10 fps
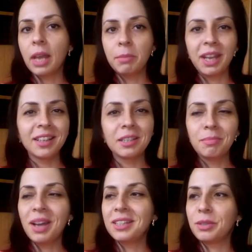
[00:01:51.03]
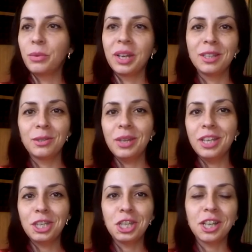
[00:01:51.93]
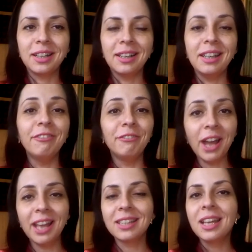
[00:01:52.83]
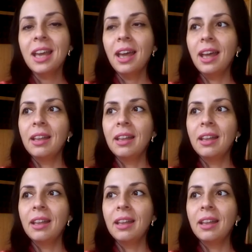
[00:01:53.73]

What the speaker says: can be customized according to each event,